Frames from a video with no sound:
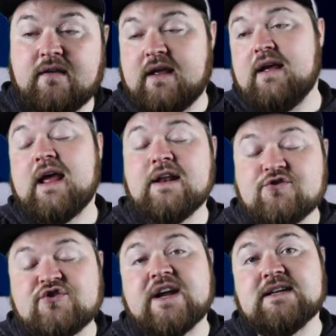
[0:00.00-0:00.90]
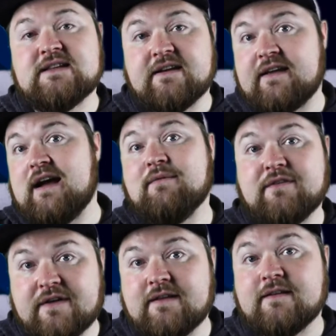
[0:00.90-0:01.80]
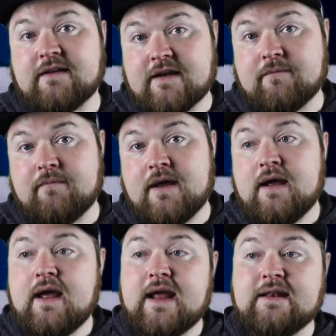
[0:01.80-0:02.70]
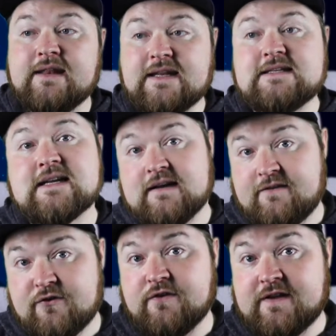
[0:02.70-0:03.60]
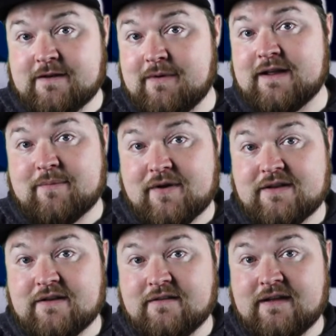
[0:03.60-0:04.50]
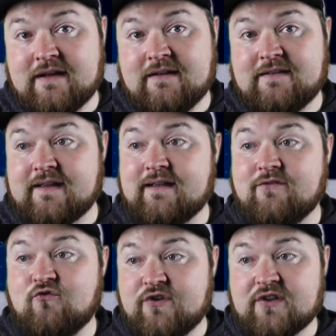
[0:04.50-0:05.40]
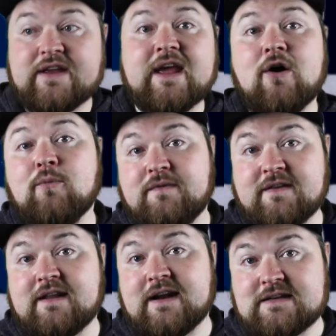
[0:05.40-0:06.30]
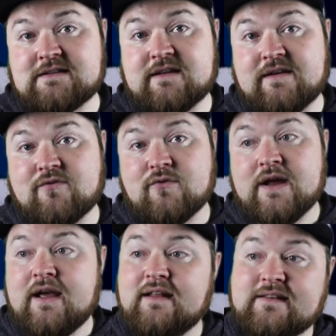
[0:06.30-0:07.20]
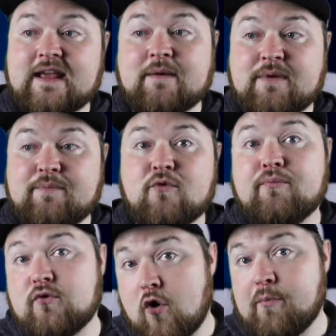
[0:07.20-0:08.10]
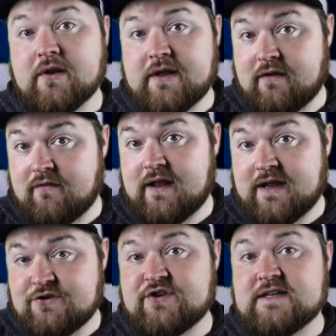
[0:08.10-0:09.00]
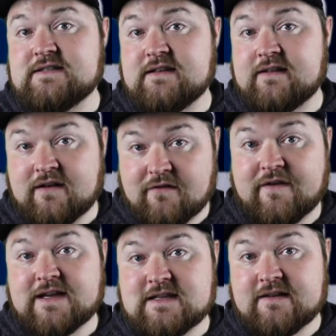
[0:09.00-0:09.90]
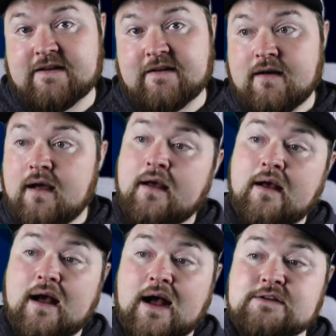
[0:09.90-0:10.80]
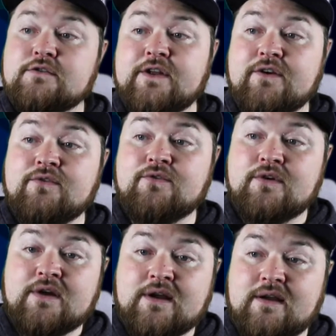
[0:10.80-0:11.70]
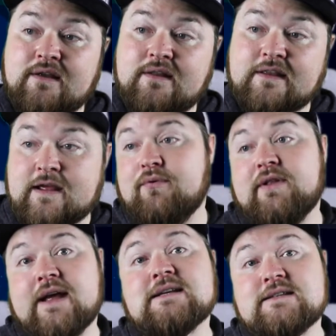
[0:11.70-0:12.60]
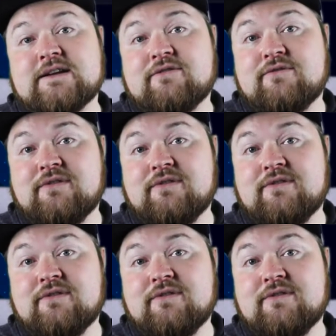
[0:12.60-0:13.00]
interesting, captivating game. It needs that 2D in my opinion to really get up to the next level and to get people properly interested and invested in it. As of now though, the gameplay is still,